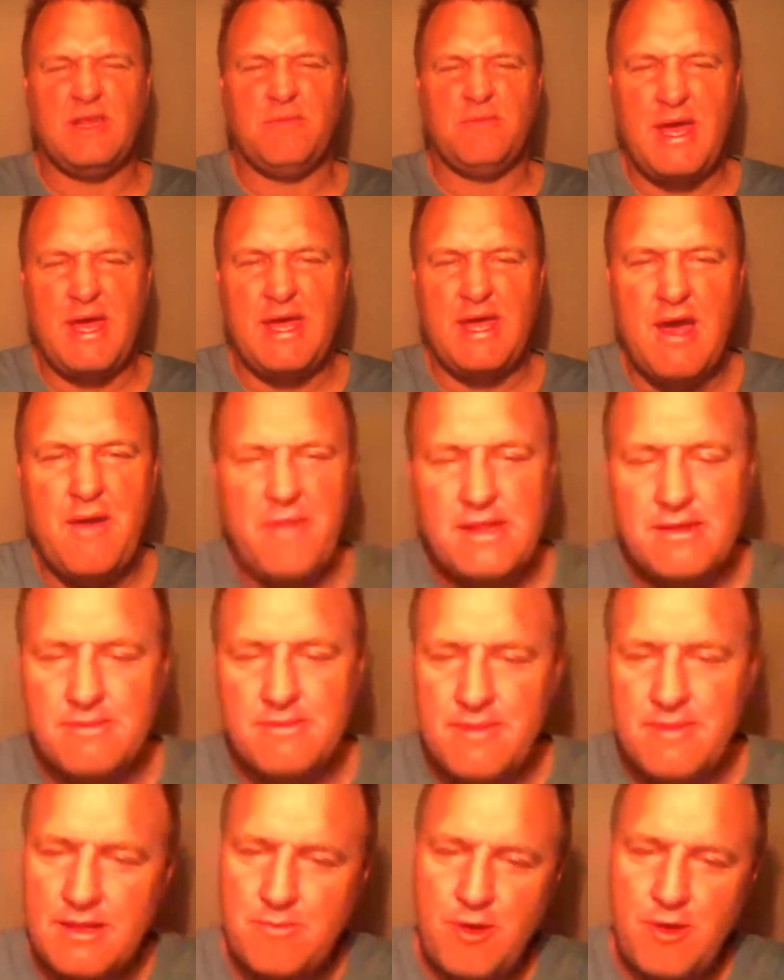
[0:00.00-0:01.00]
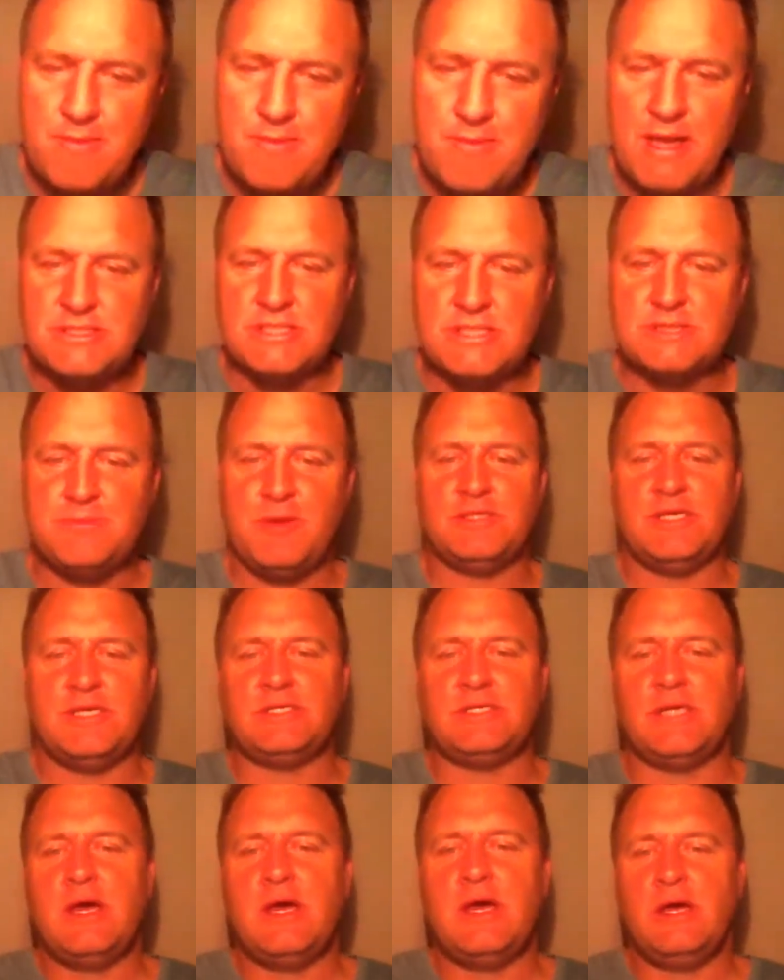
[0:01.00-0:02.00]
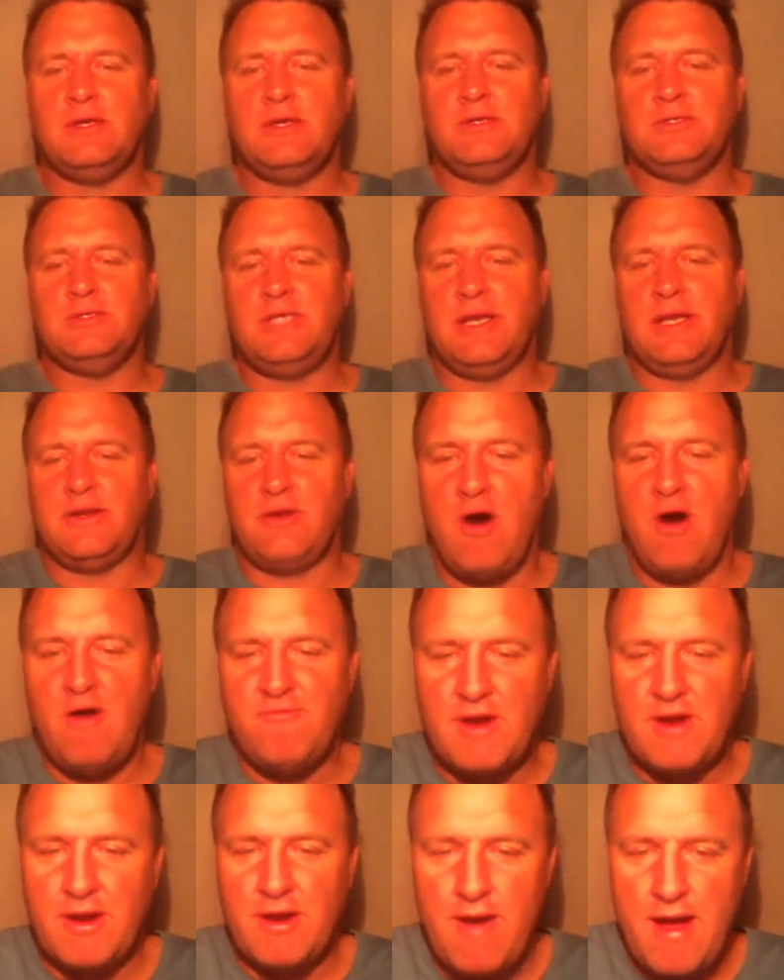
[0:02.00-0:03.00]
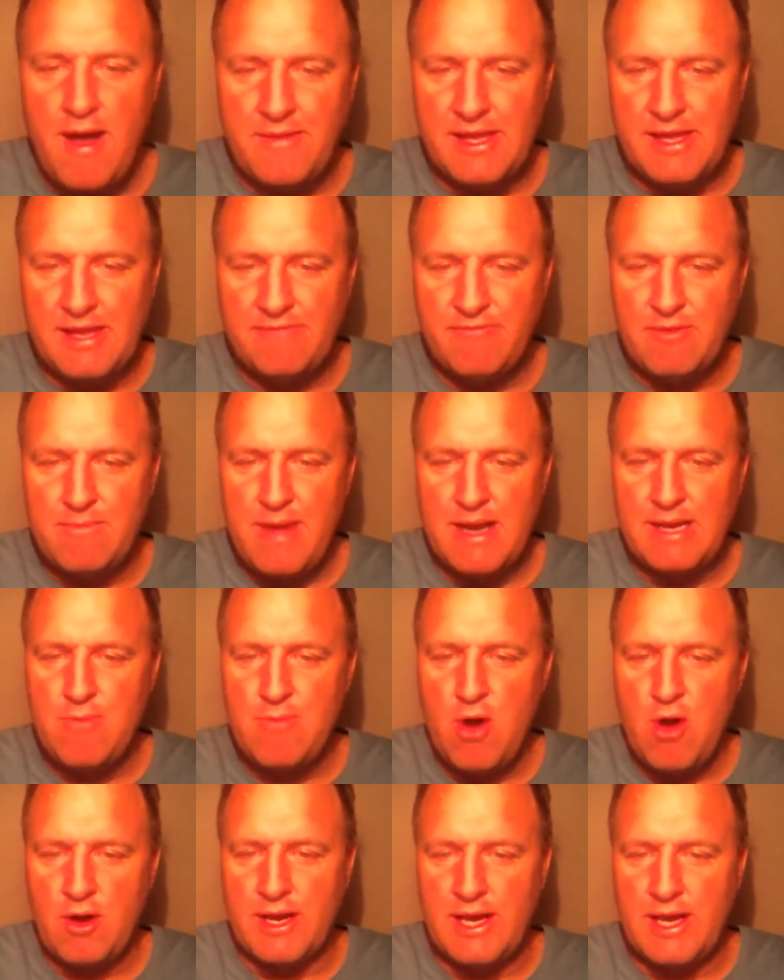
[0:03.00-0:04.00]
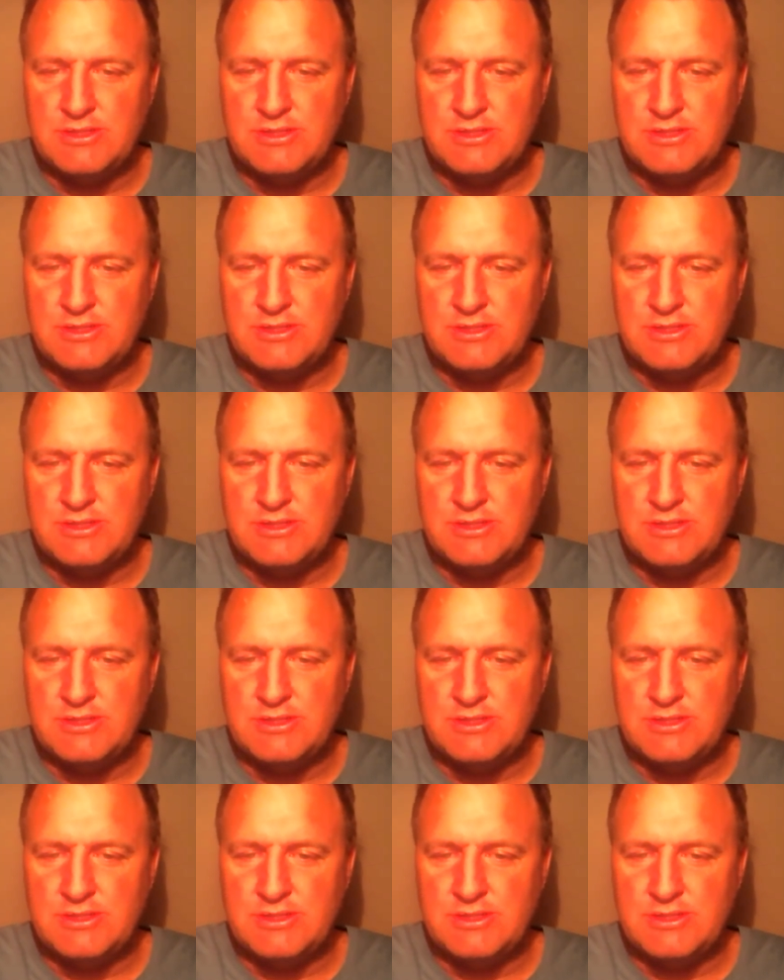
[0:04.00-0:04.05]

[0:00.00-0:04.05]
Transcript: pair. Yeah, that's pretty much, I suppose, that's New Zealand are hovering around the even money market.